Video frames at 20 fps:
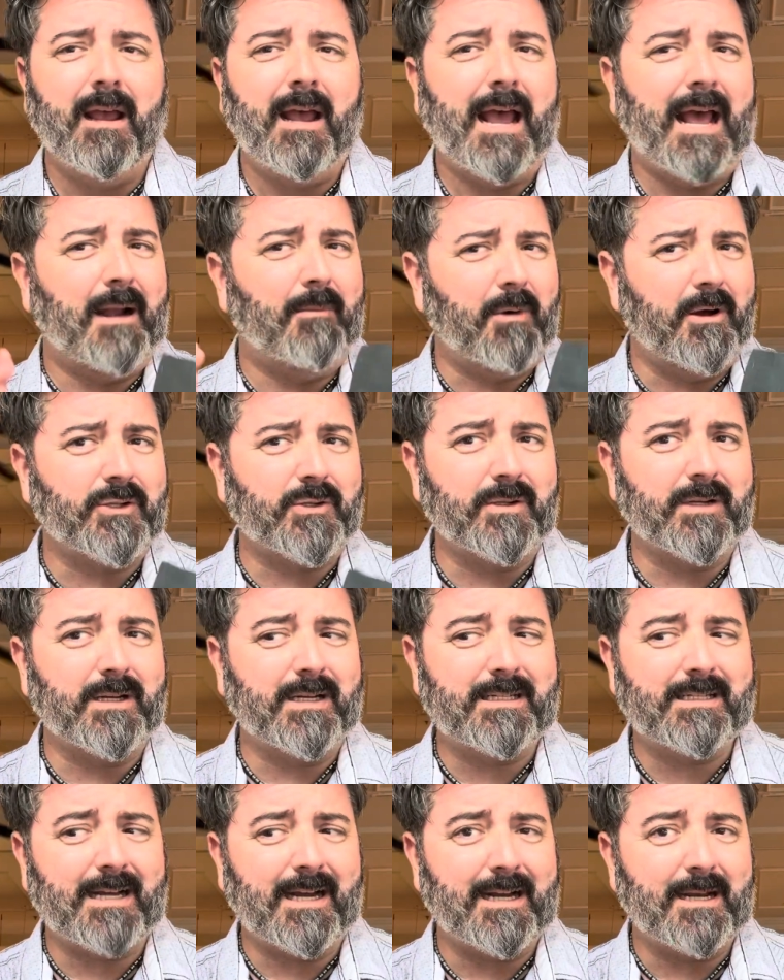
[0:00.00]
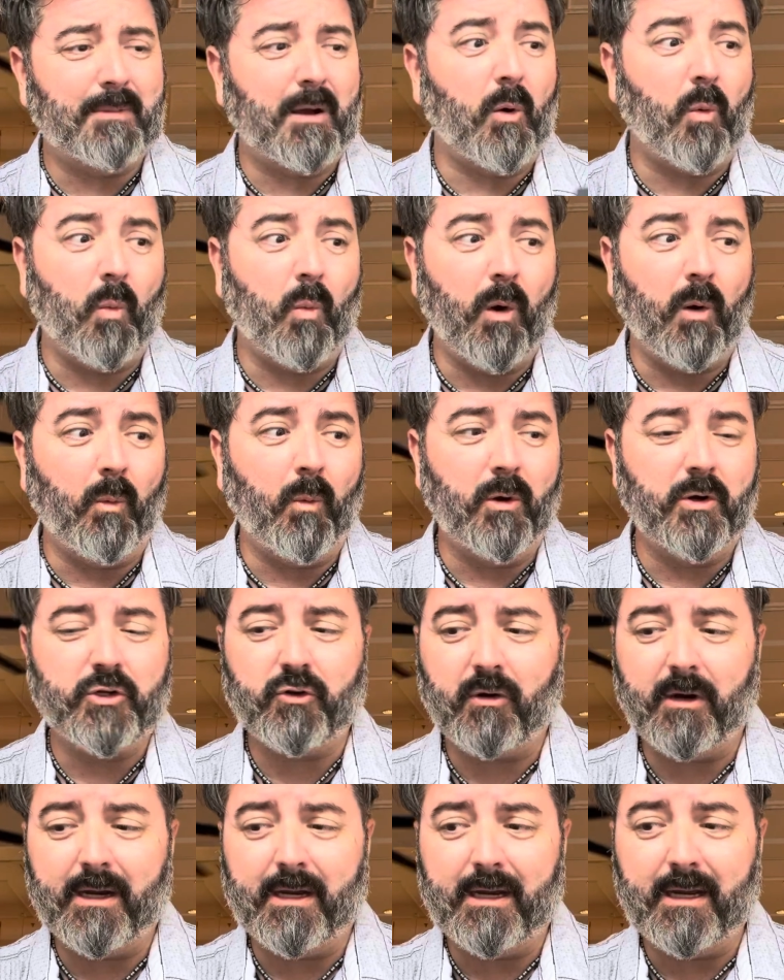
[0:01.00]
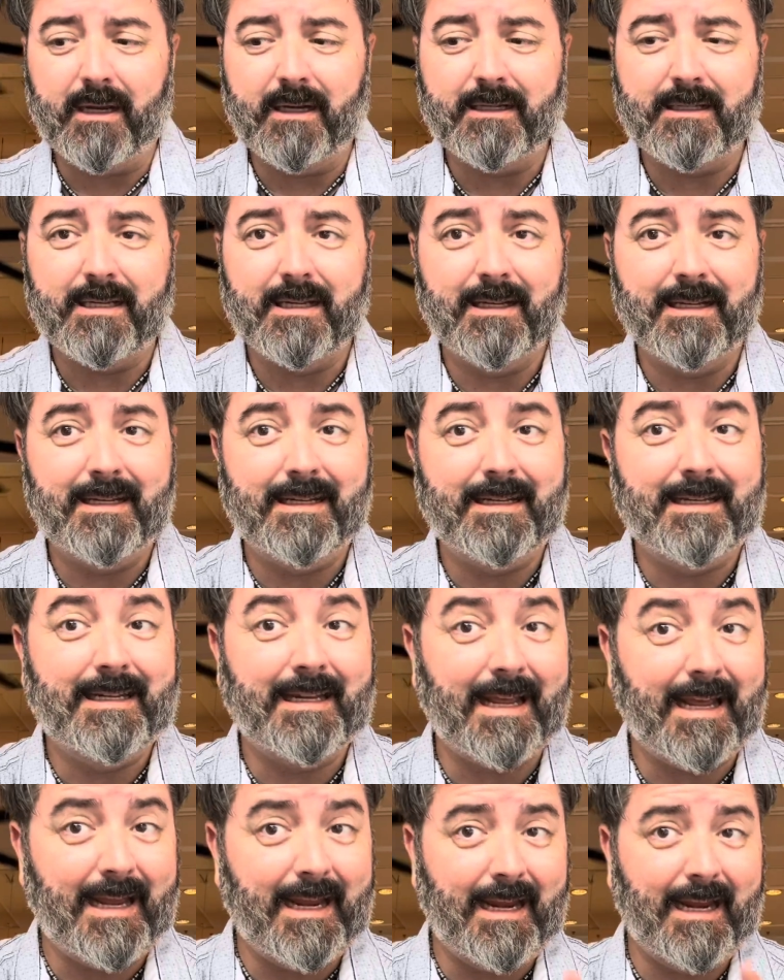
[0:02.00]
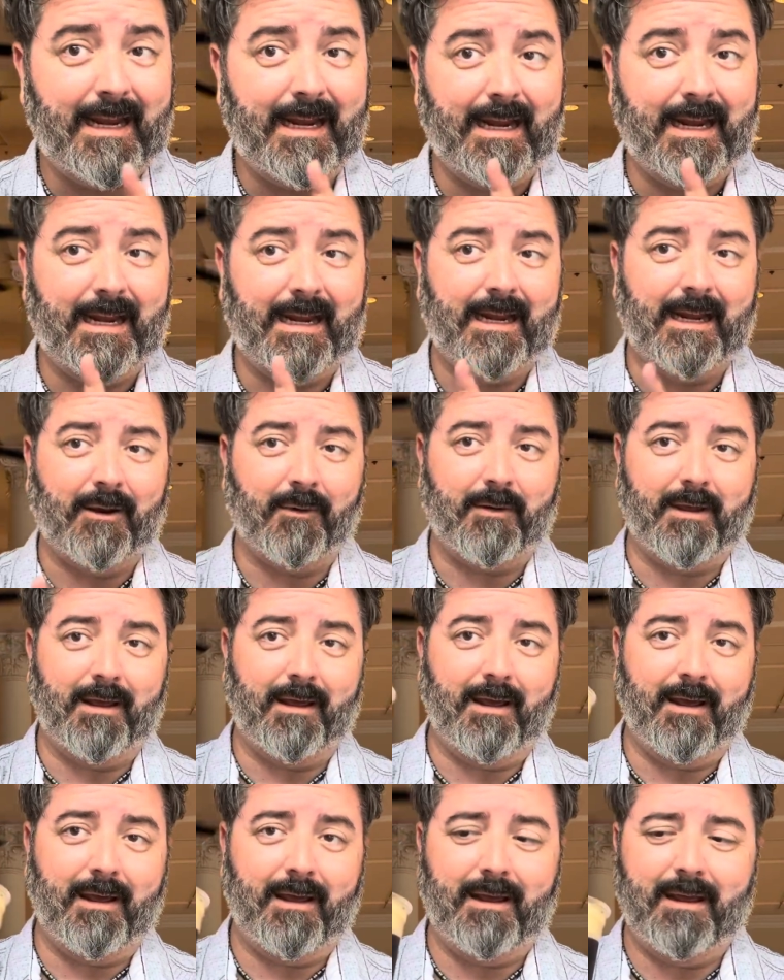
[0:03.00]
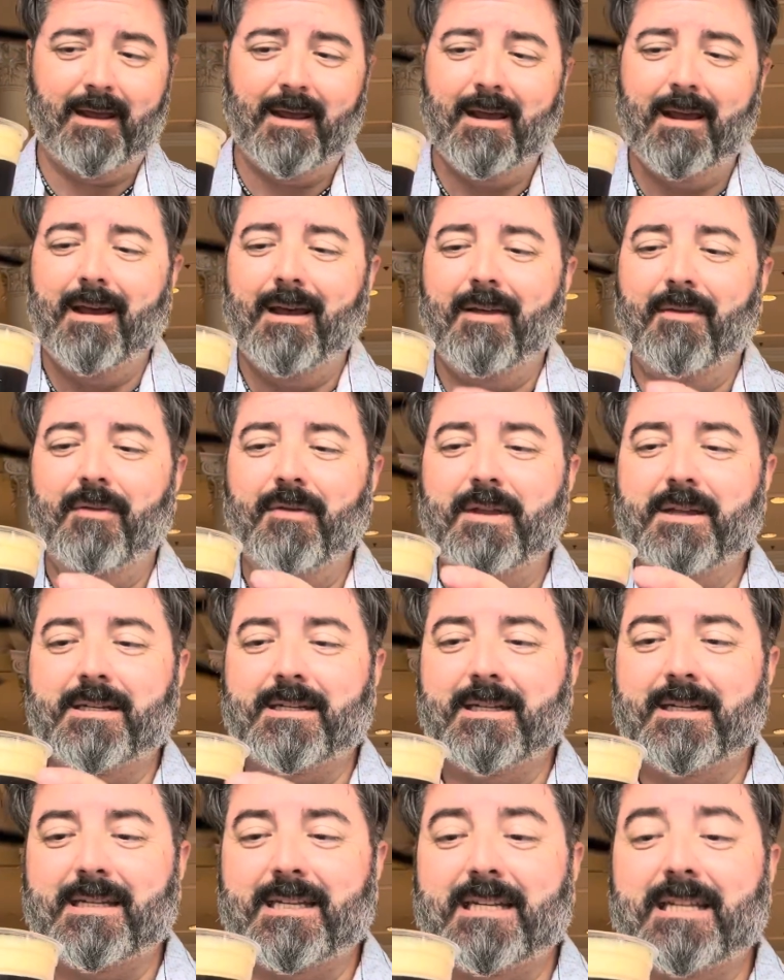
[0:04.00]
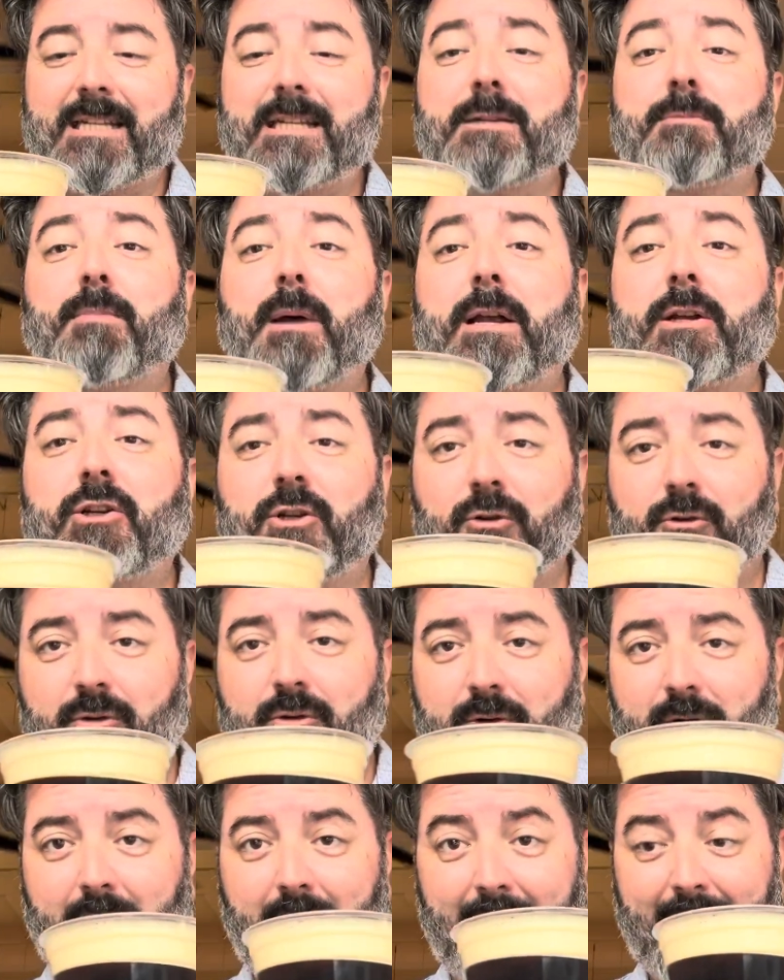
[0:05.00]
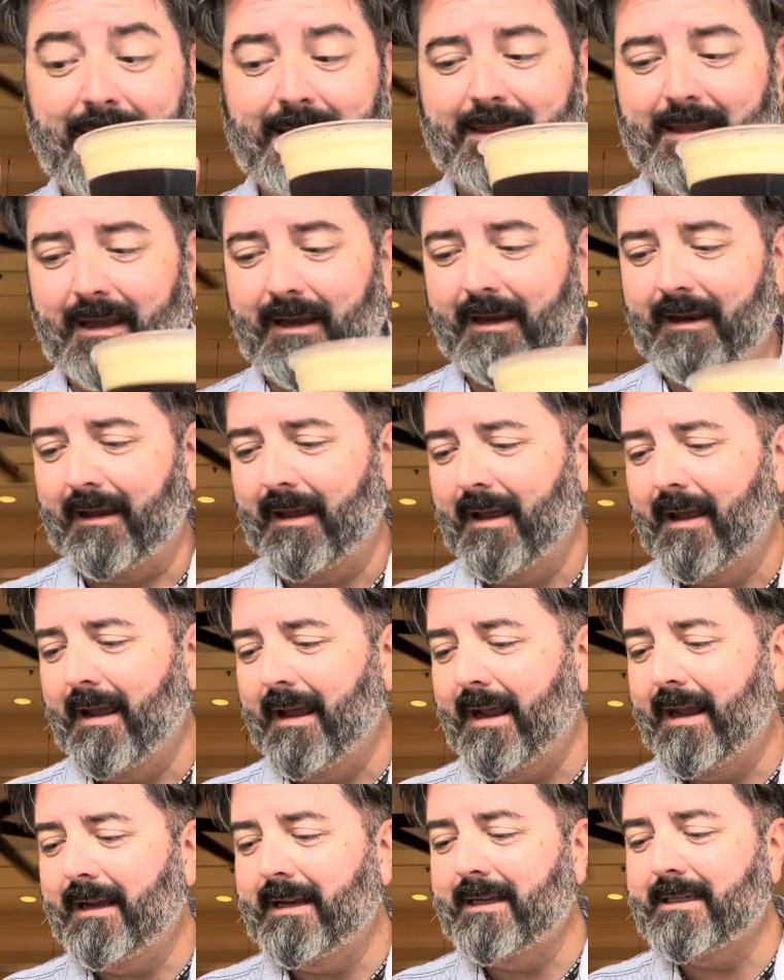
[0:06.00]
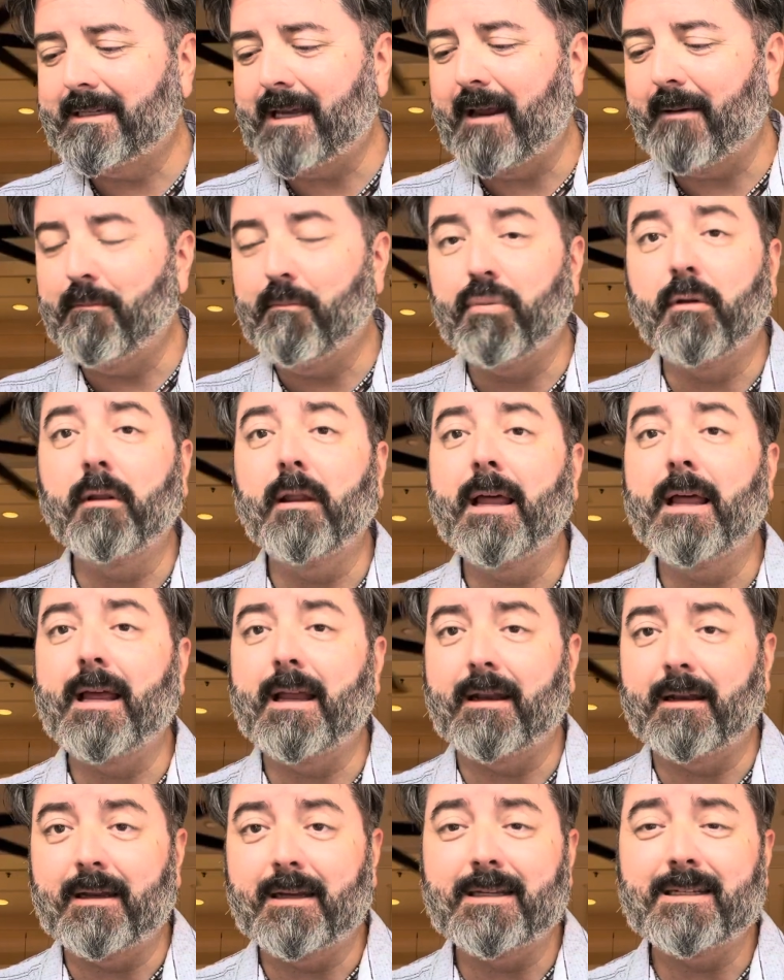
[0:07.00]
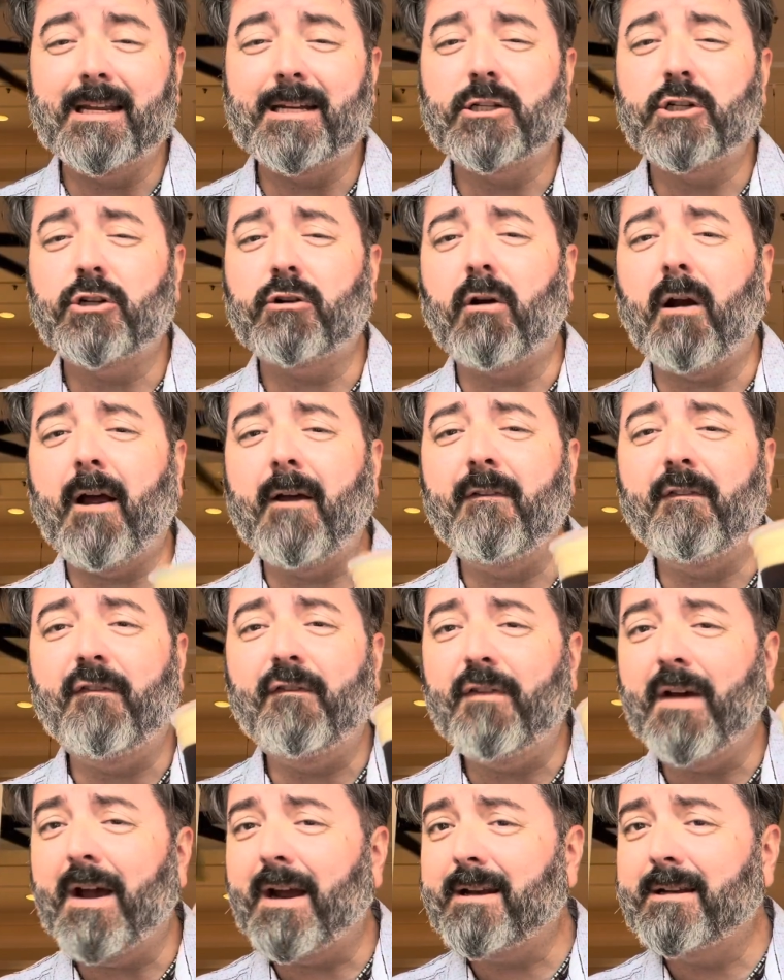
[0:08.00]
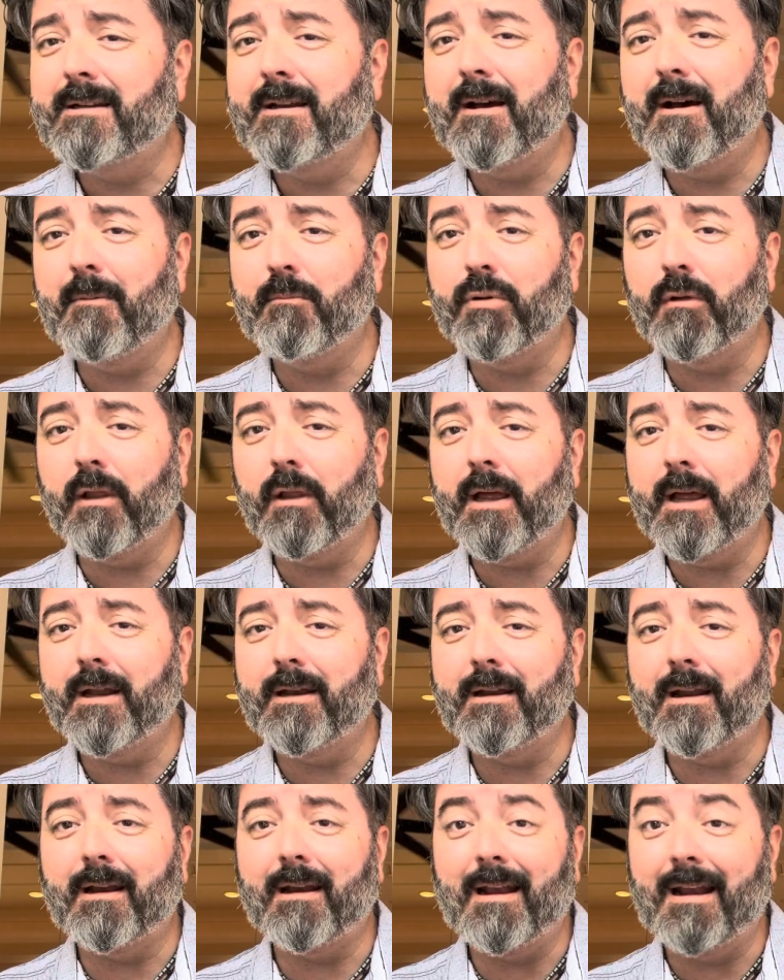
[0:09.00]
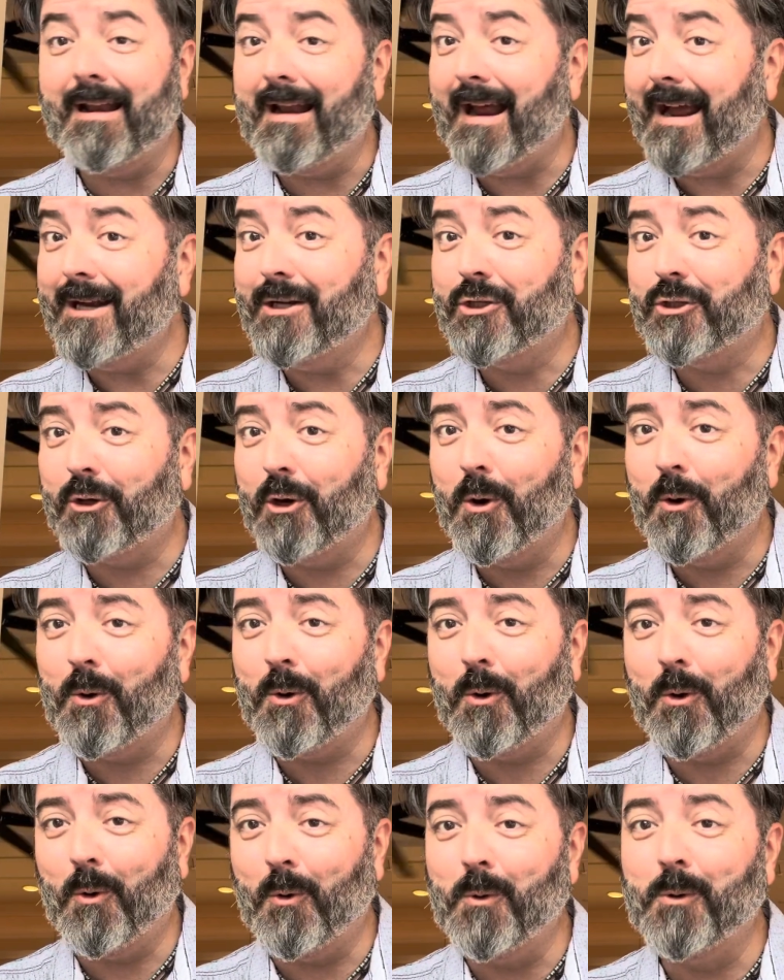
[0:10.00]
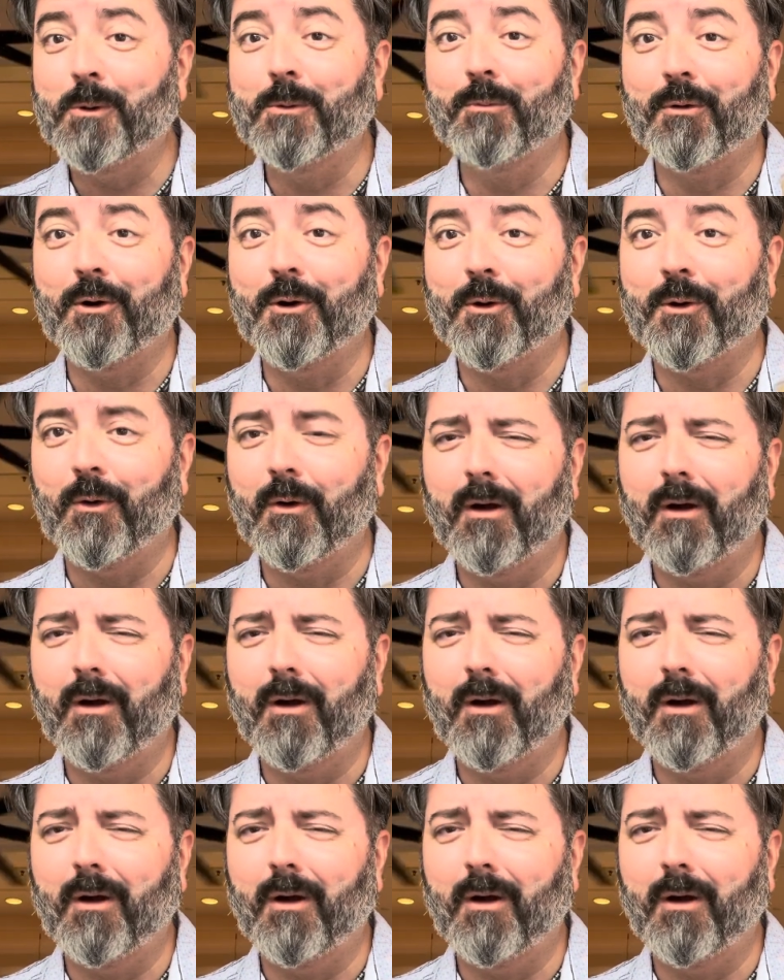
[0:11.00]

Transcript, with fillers: And I'm also excited about what we're drinking today, okay? This is special ritual, I think. It is a blend, it is a trifecta blend nitro cold brew.